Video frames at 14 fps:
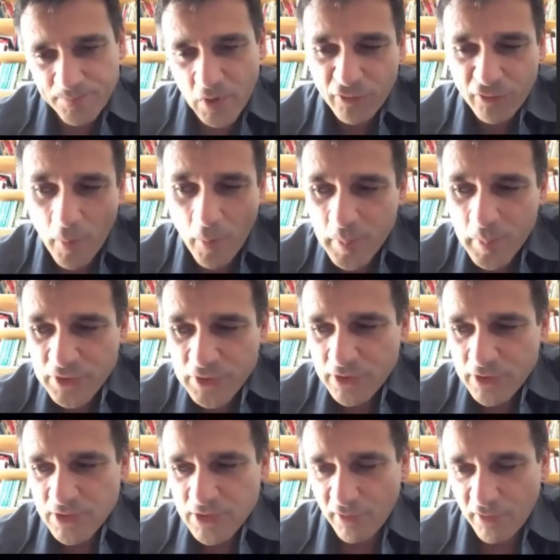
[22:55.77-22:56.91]
of
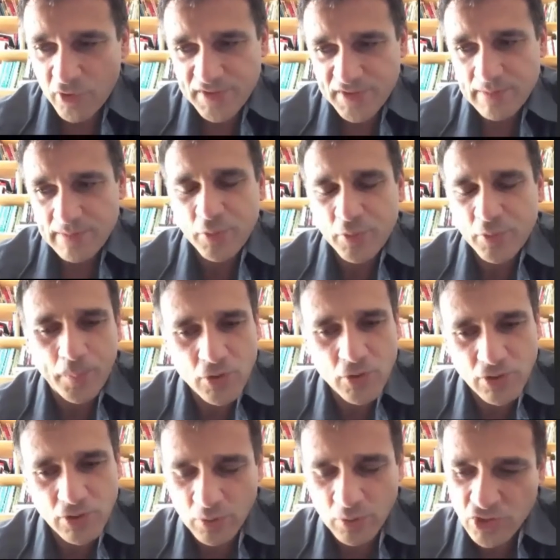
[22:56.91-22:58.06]
composers, of course, in
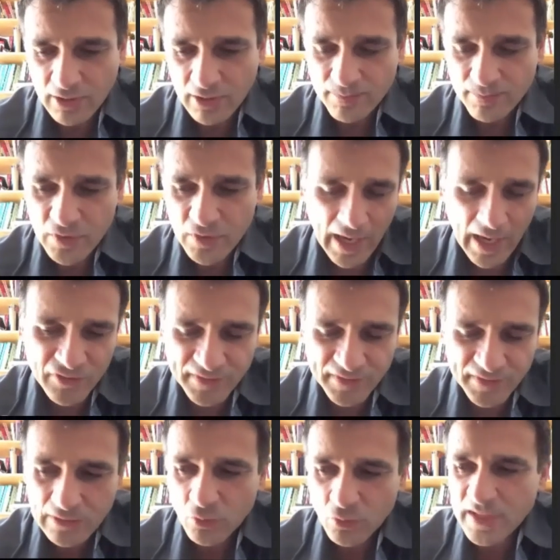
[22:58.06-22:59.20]
proportion, which have
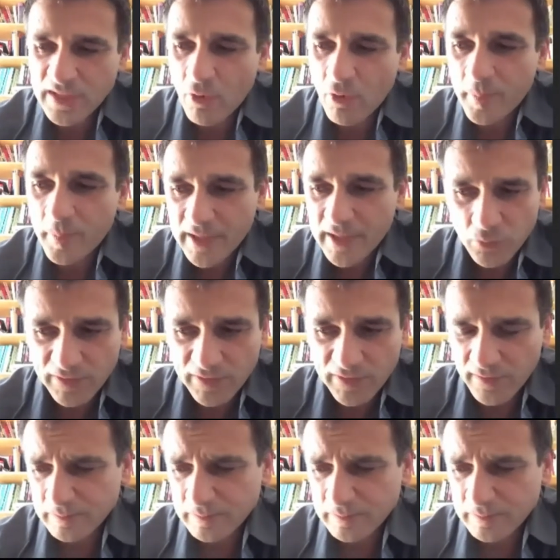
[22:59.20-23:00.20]
nothing to be compared with